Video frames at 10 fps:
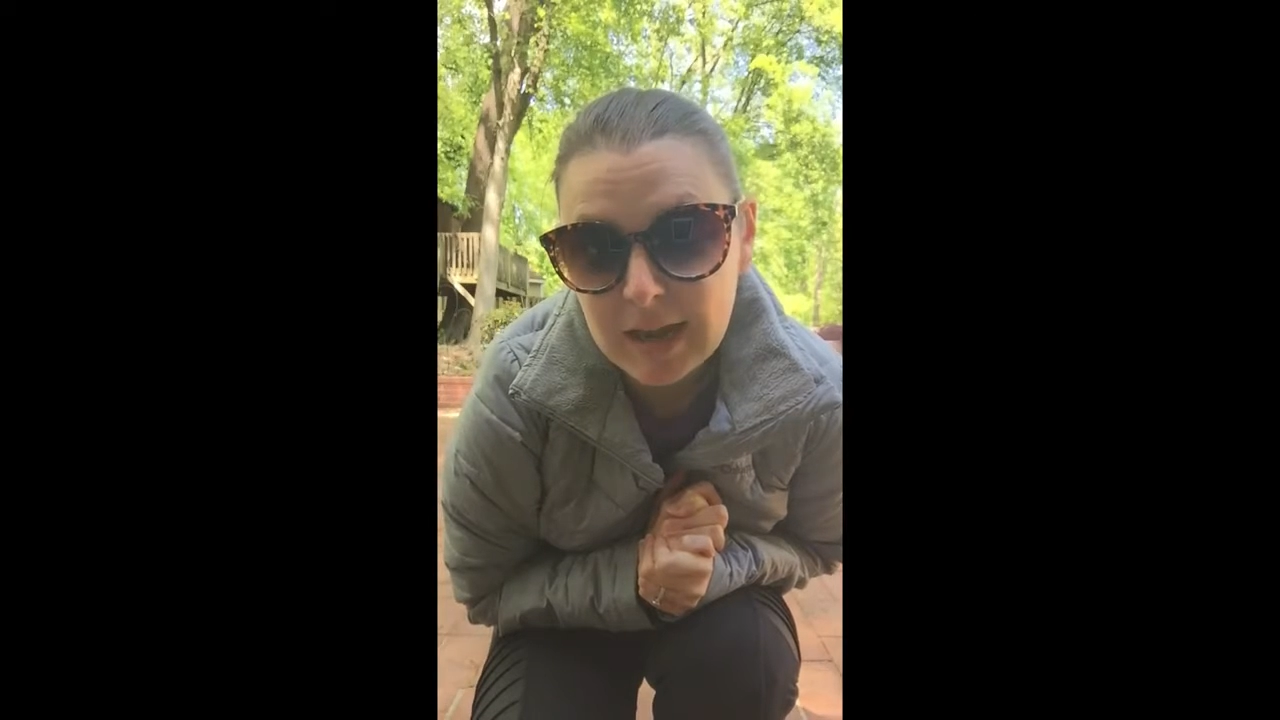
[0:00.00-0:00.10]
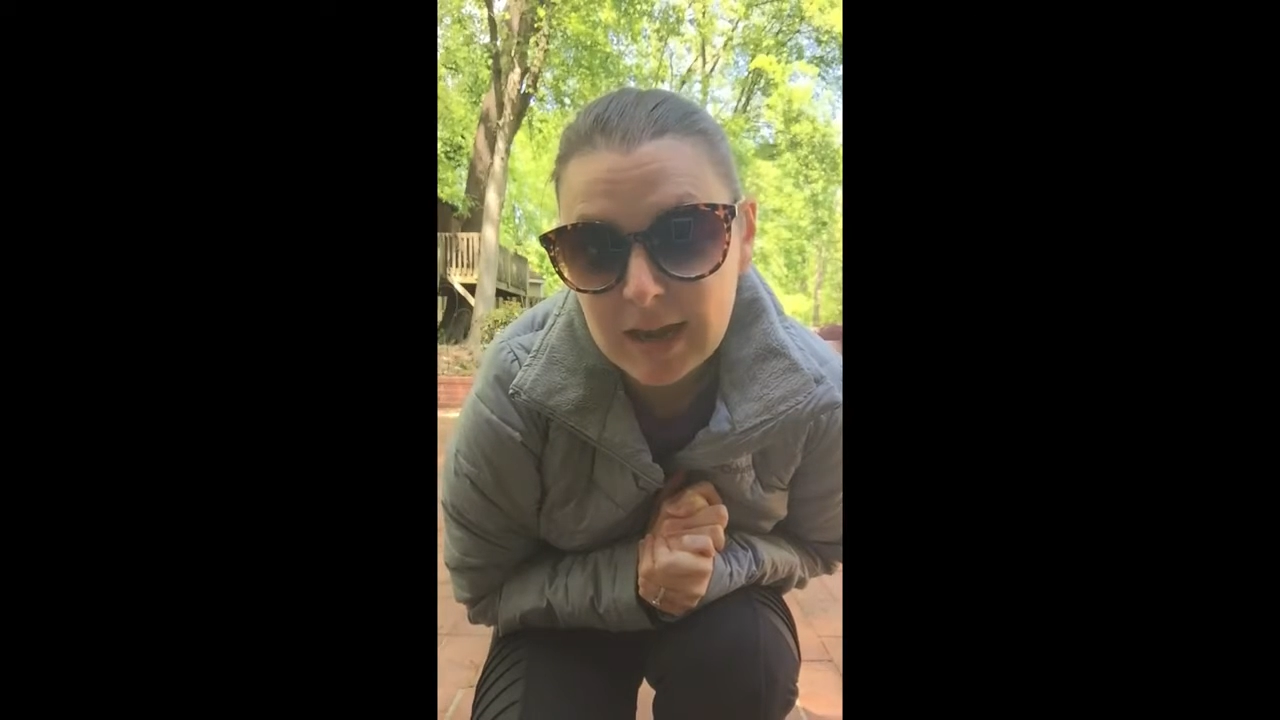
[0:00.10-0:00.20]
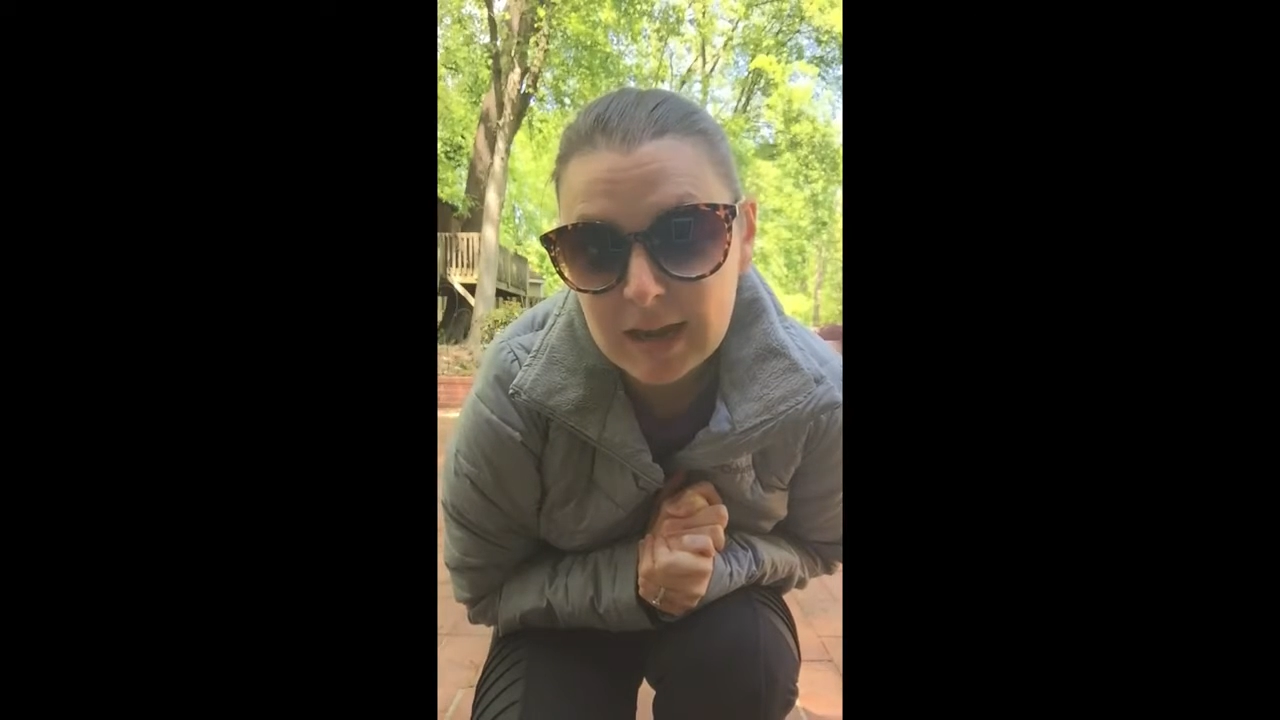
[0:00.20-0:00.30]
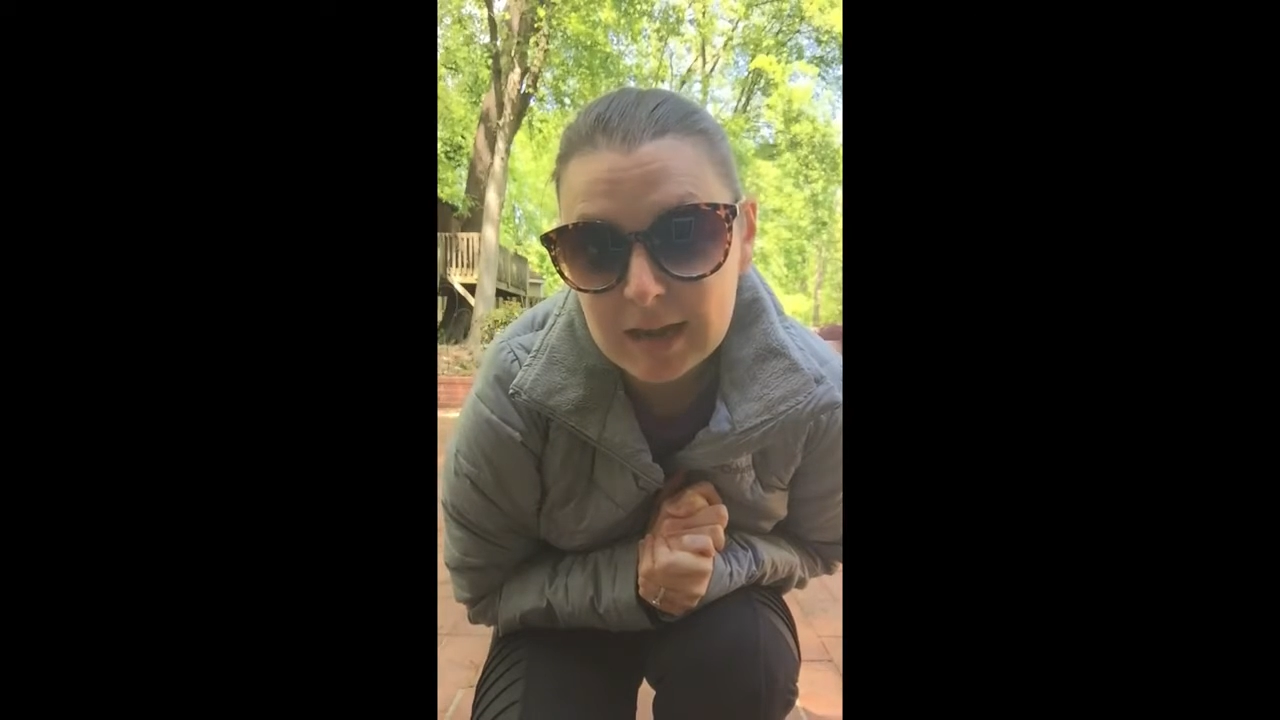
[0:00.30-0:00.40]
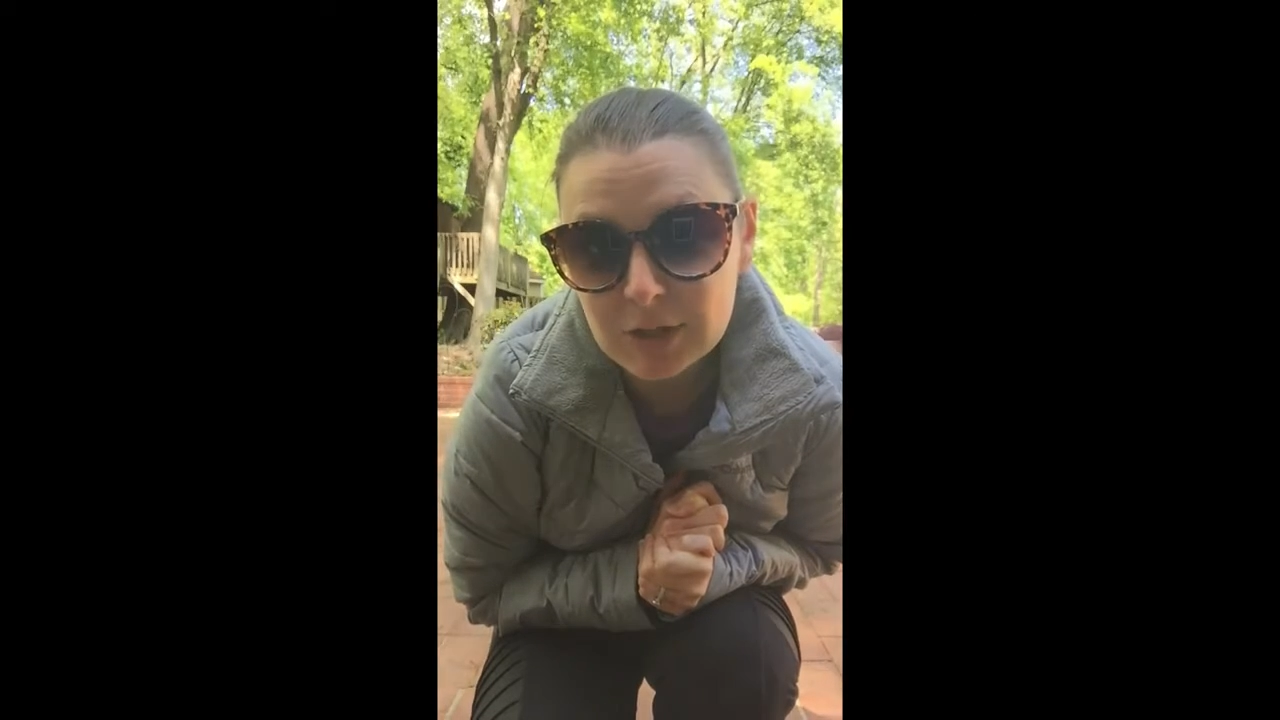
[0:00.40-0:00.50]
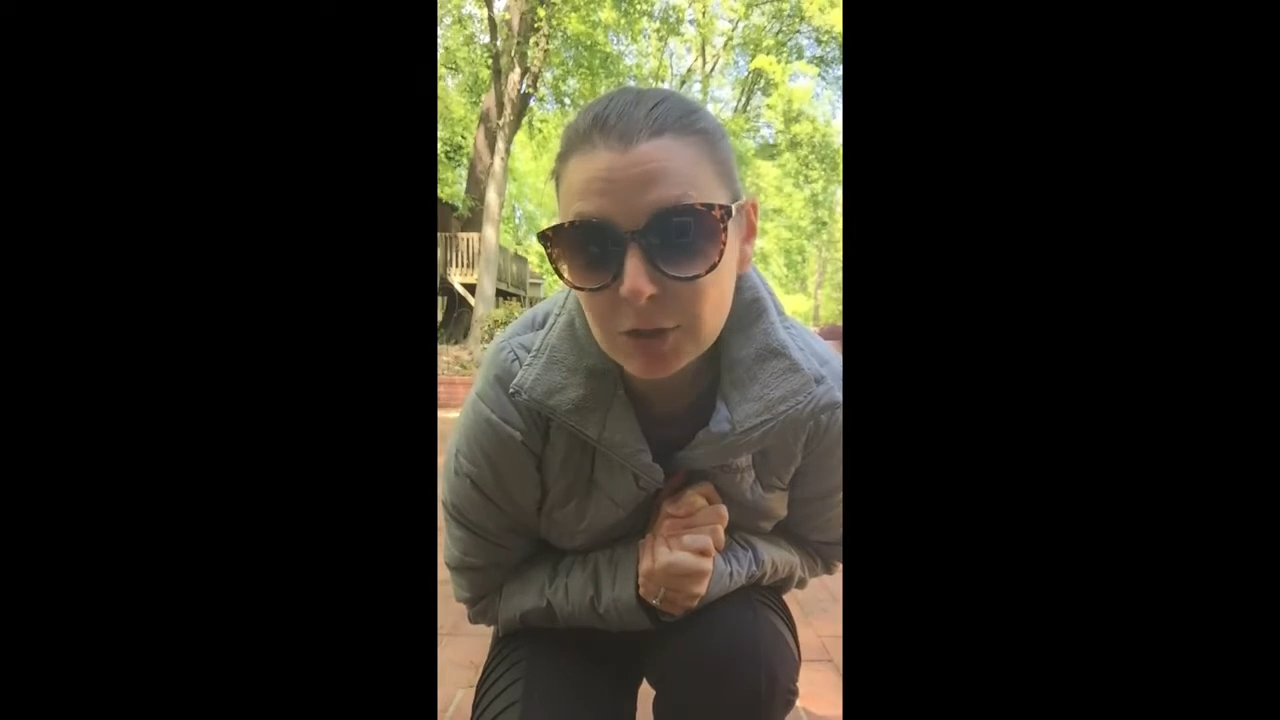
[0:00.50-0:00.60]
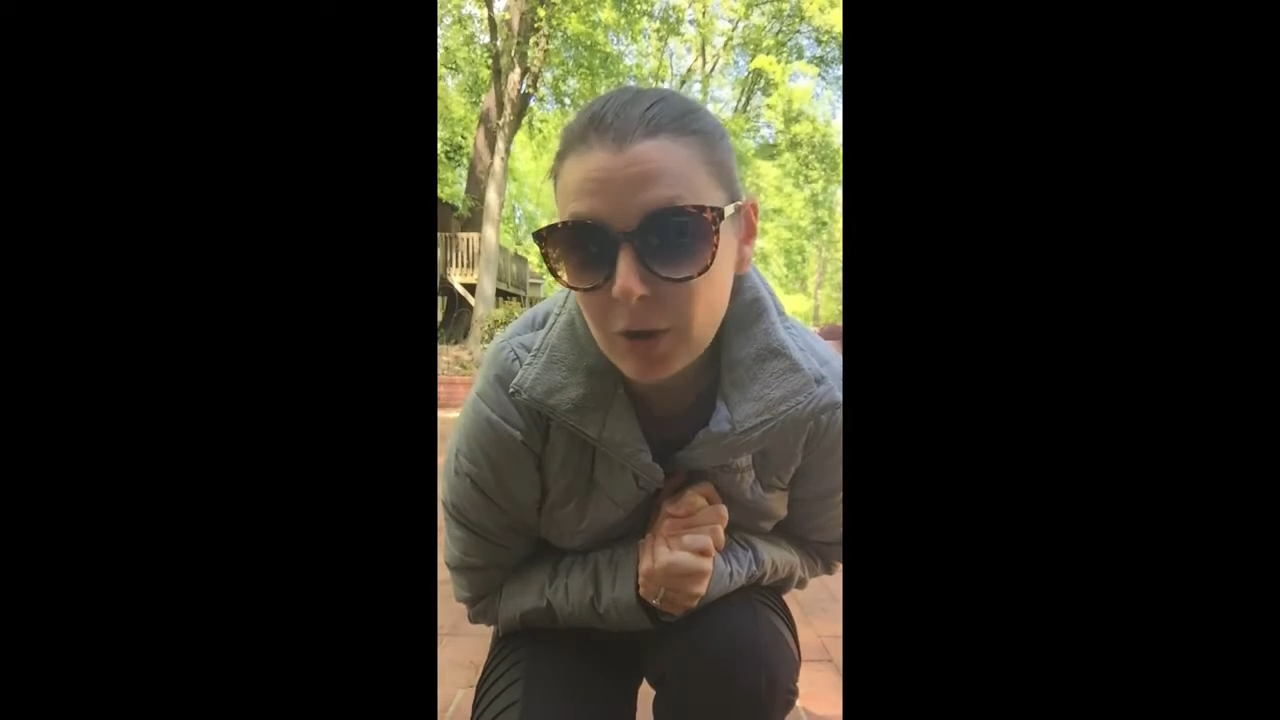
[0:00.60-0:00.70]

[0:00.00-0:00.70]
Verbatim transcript: and you